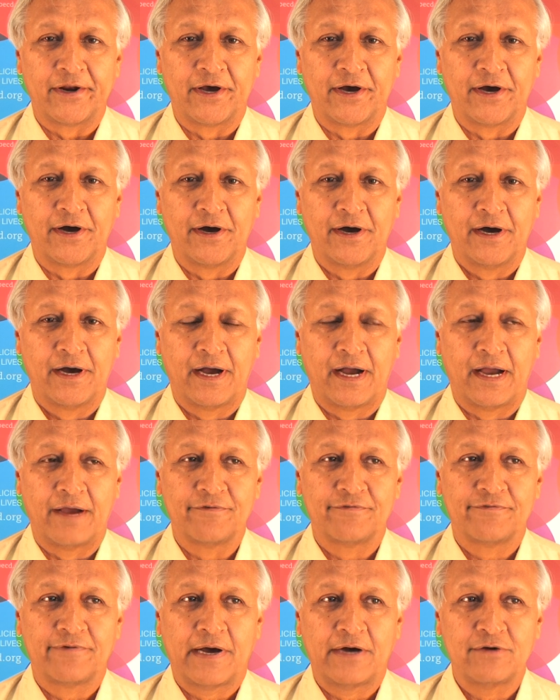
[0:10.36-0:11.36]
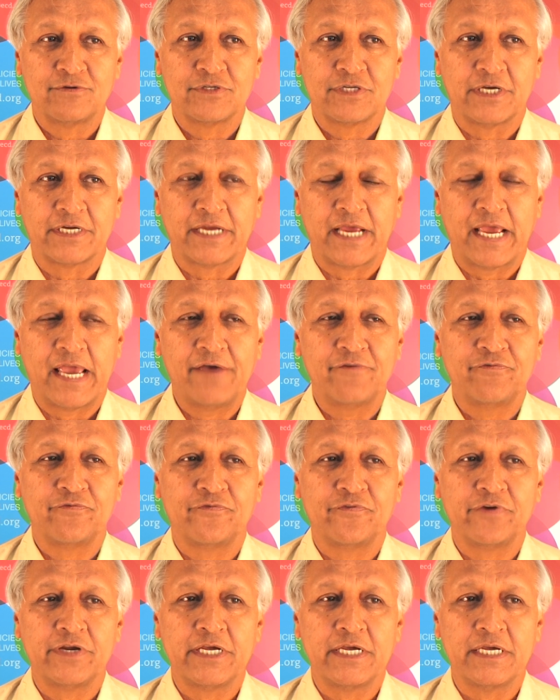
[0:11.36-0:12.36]
I found that
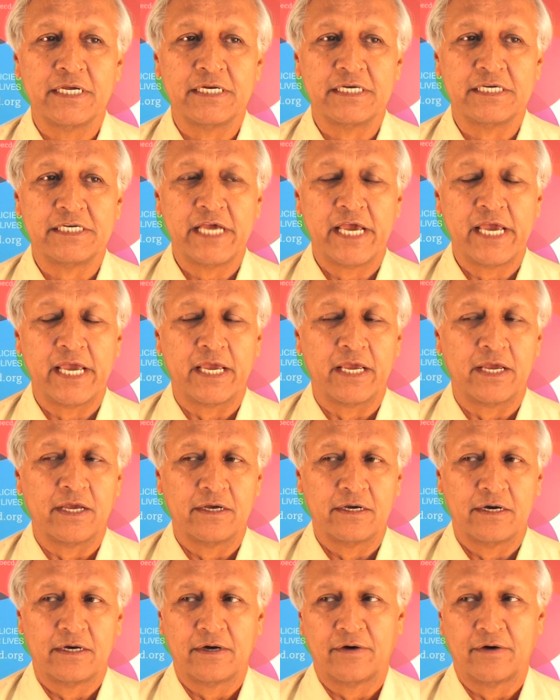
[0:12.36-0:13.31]
every day